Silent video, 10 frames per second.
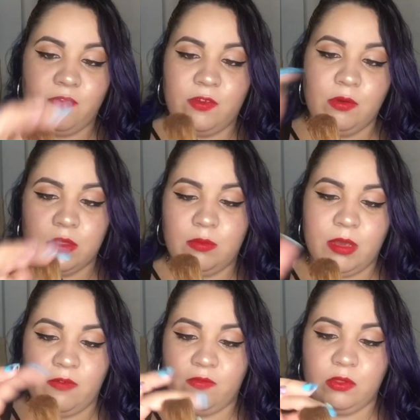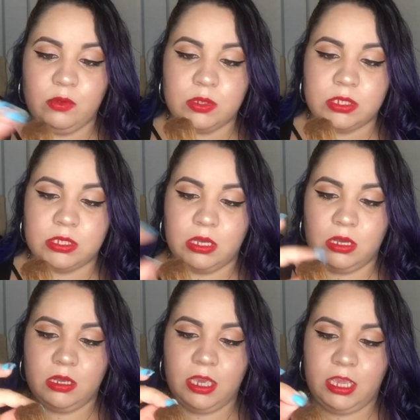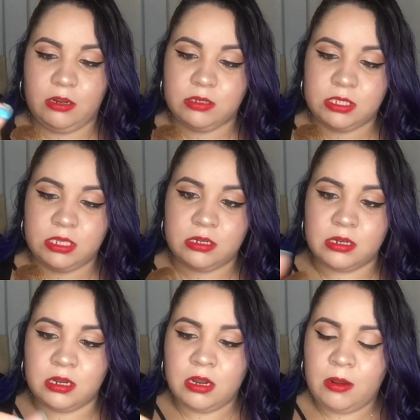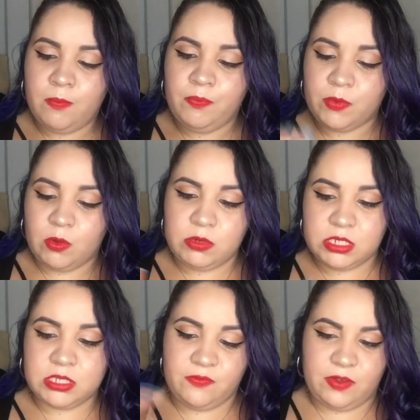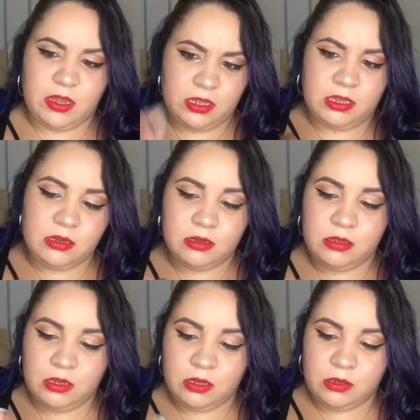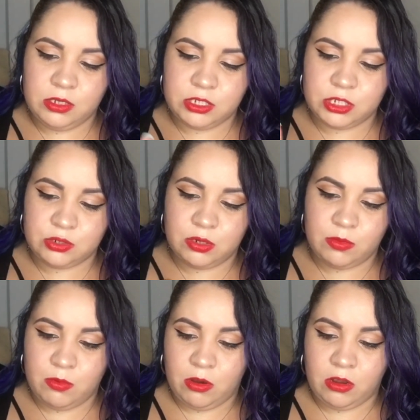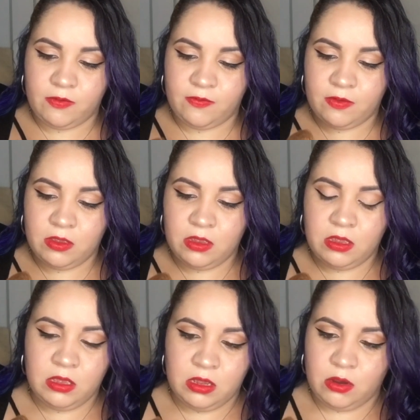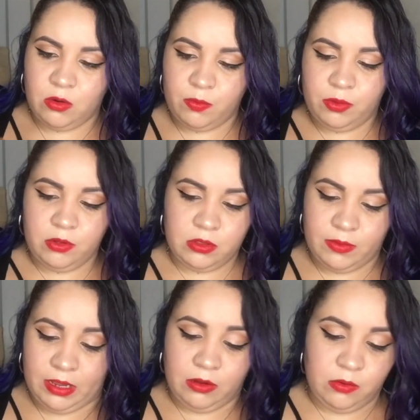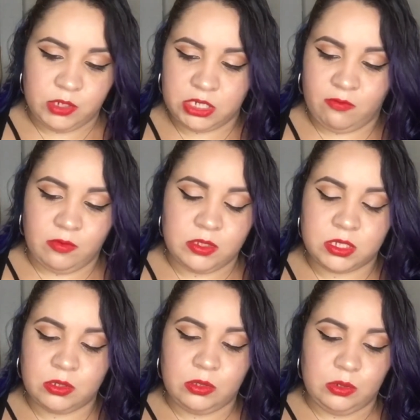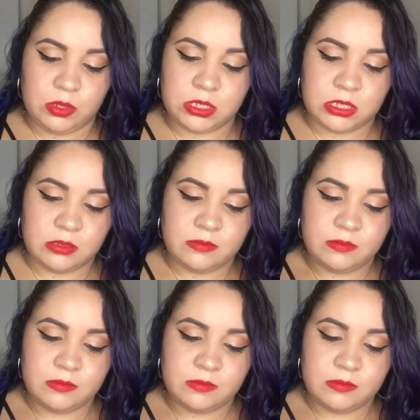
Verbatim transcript: a few of them have loose uh, hairs here, which is fine. You know, you just trim them off or pull them out, whichever ones are loose.